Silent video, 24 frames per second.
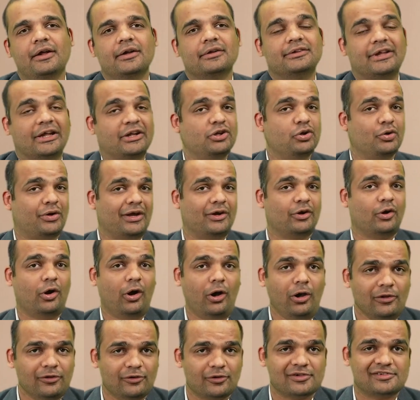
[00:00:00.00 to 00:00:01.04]
Then you can
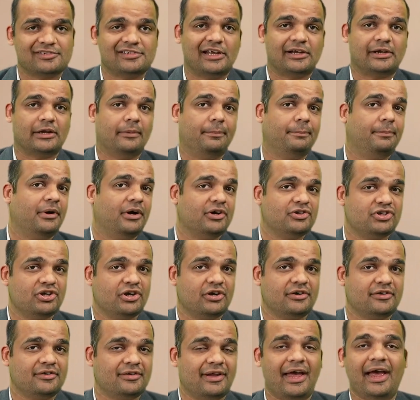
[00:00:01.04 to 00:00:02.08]
also set up
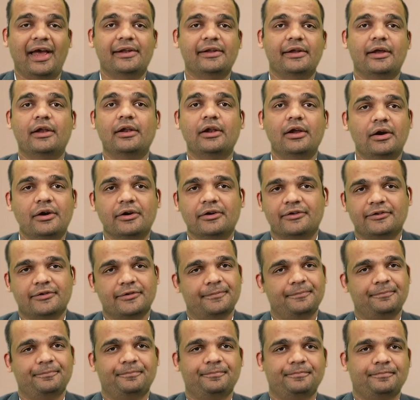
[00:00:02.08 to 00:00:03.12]
budgets and alerts.
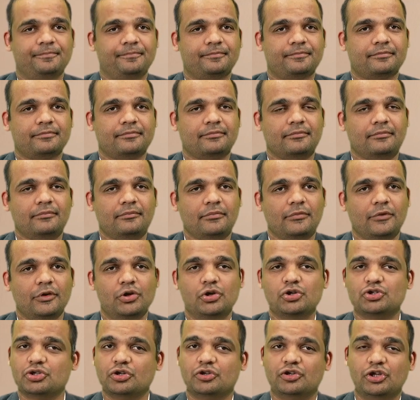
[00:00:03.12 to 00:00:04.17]
You
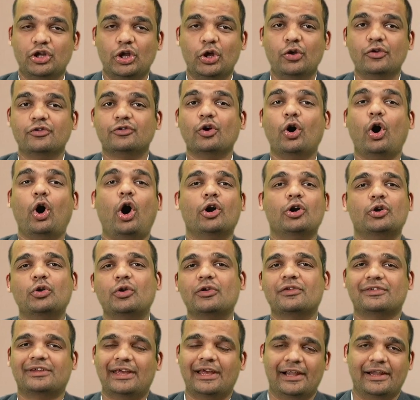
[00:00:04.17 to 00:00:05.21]
should use
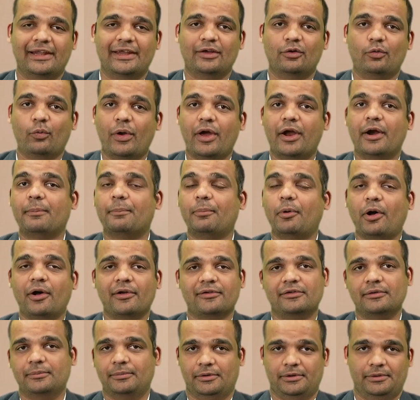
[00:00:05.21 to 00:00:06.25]
auto-scaling where
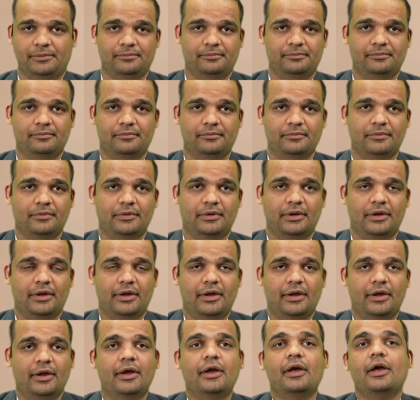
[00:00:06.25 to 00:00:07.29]
possible.
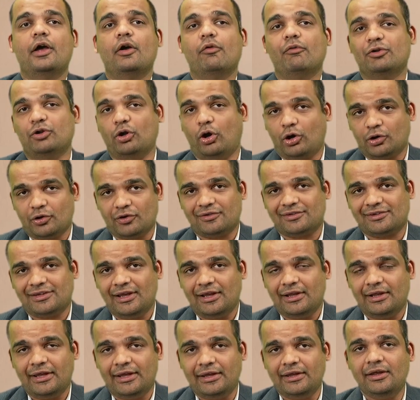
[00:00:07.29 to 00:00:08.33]
With
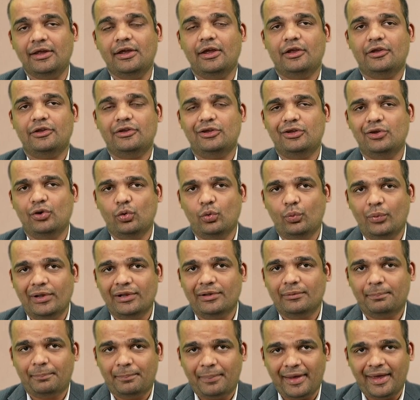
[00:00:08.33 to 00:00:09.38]
auto-scaling, you will
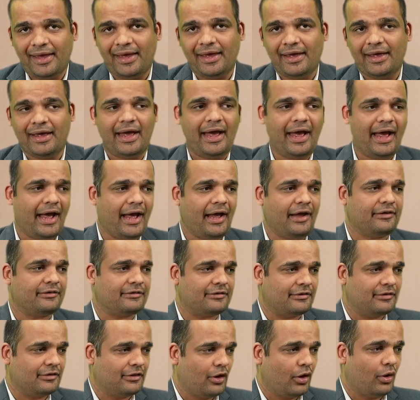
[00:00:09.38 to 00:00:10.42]
pay
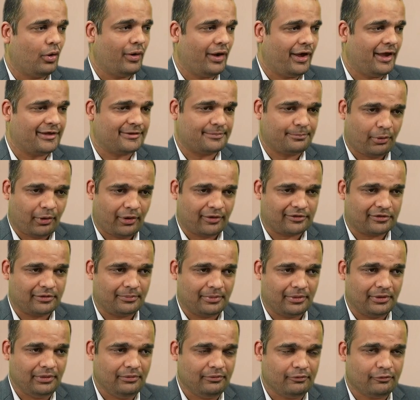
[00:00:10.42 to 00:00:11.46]
as low as
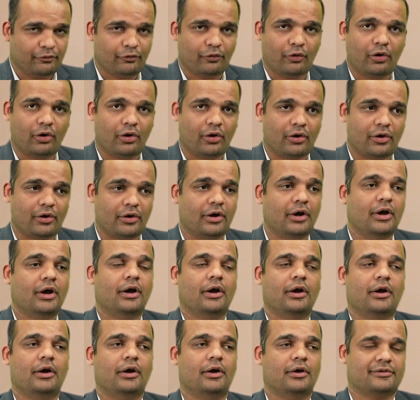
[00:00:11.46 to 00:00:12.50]
possible for
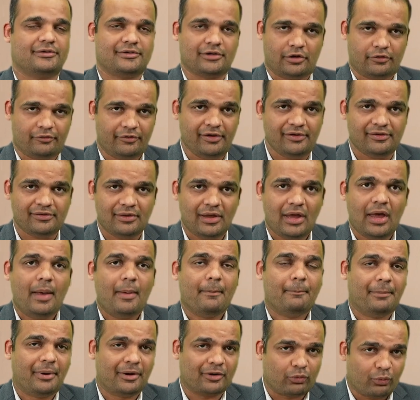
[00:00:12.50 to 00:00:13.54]
a service,
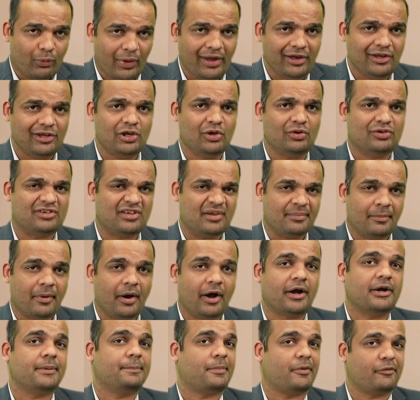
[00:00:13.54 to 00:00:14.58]
but when you
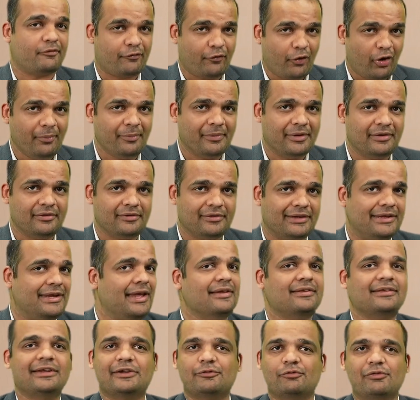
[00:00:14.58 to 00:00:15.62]
demand performance,
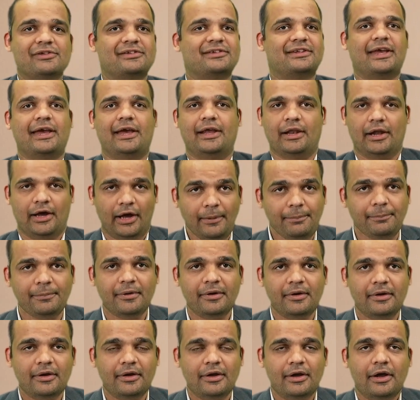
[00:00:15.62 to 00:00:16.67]
yes, it will scale up
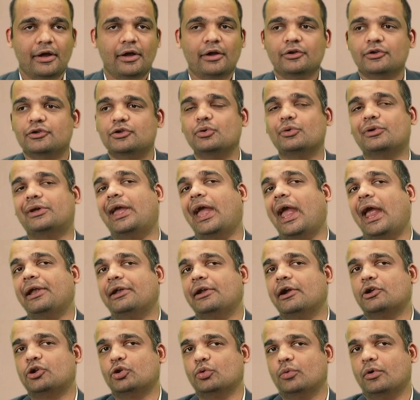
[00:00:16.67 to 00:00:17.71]
to
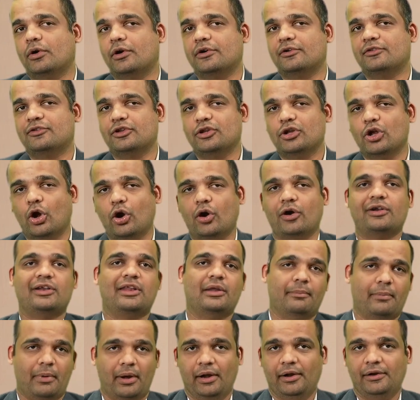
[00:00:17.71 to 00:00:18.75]
cater towards your
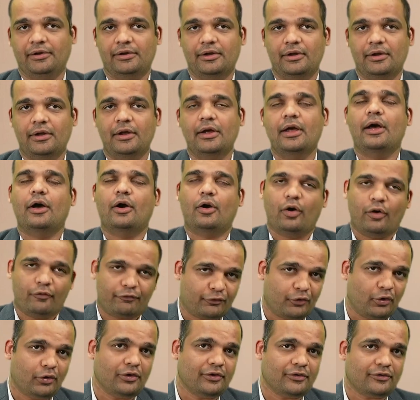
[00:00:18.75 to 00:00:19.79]
demand. Of
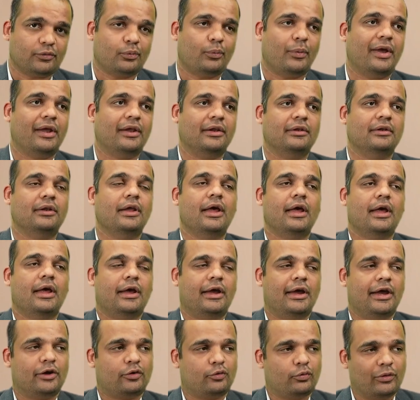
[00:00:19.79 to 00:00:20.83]
course, when
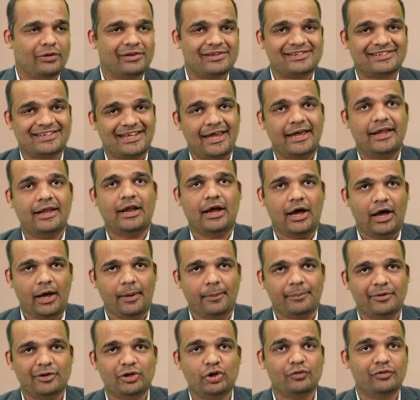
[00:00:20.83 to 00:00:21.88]
it will scale
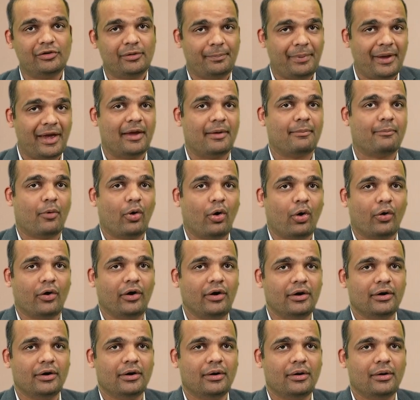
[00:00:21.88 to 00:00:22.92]
up, you will pay more,
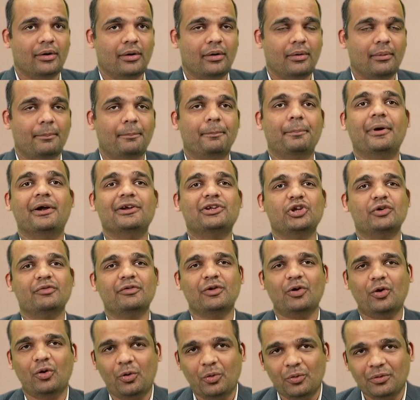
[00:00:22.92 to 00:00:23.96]
but you will
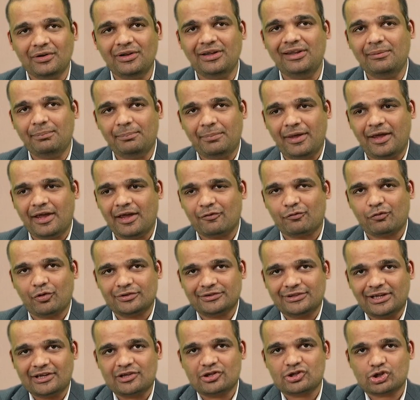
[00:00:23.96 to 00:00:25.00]
only pay for
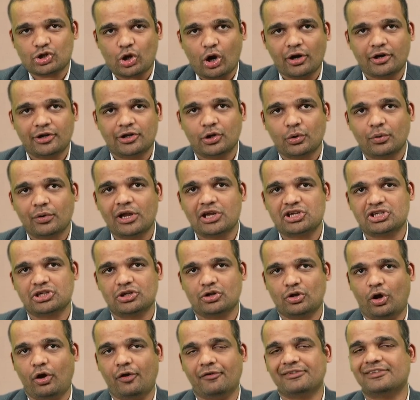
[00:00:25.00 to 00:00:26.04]
that short duration
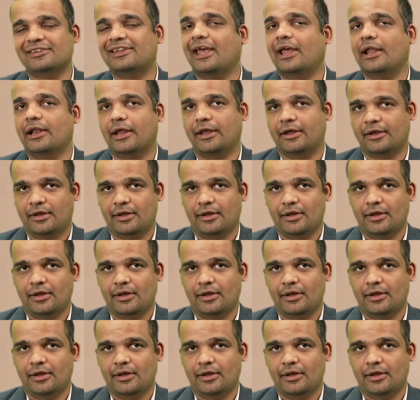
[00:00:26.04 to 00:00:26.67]
of scaling.